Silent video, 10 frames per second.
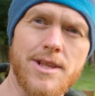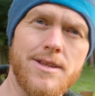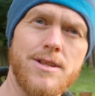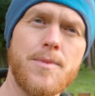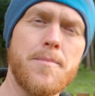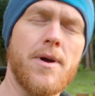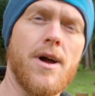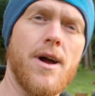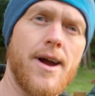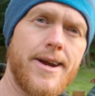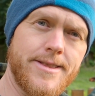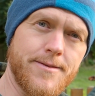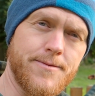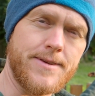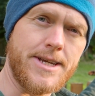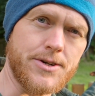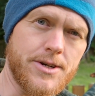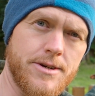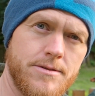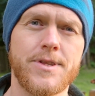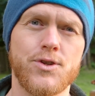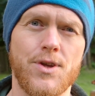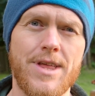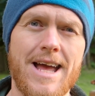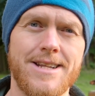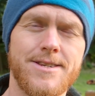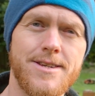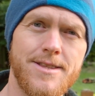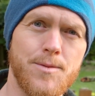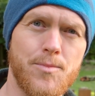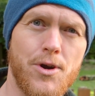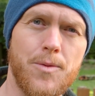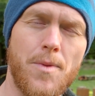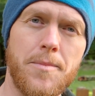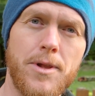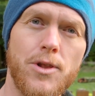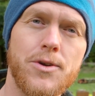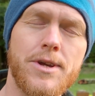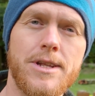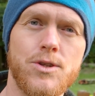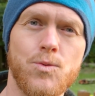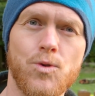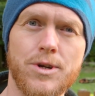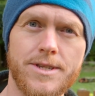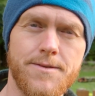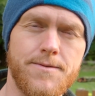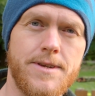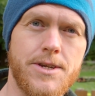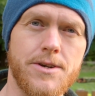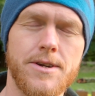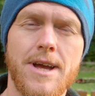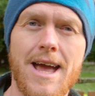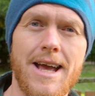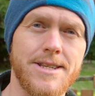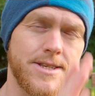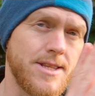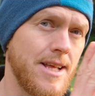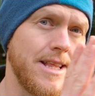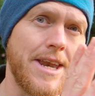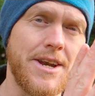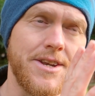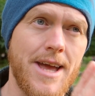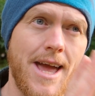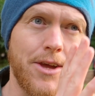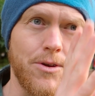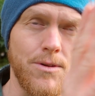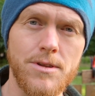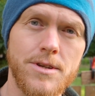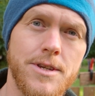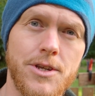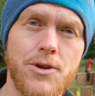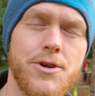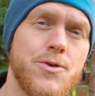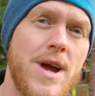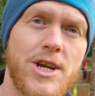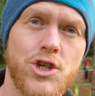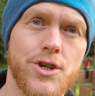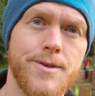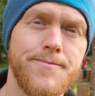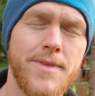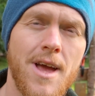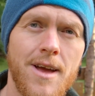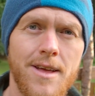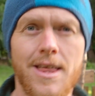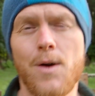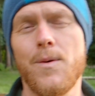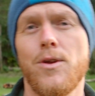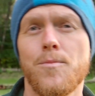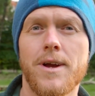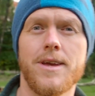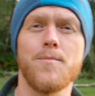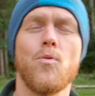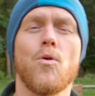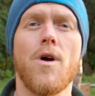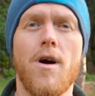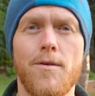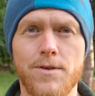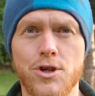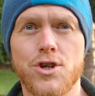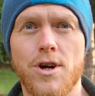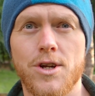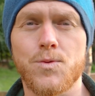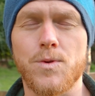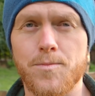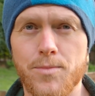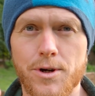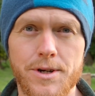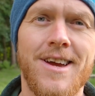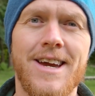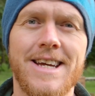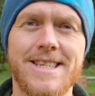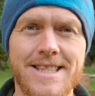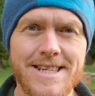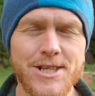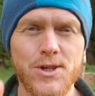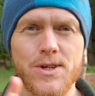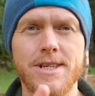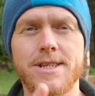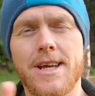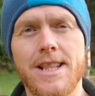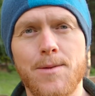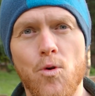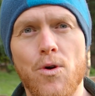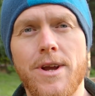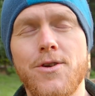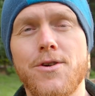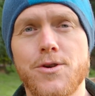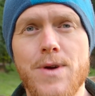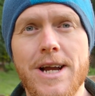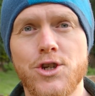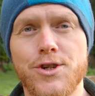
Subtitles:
a little bit behind the feeder so that the bird might be looking towards the feeder and slightly at a diagonal in your direction. That way you might get more often shots where the bird is at least looking slightly more in your direction.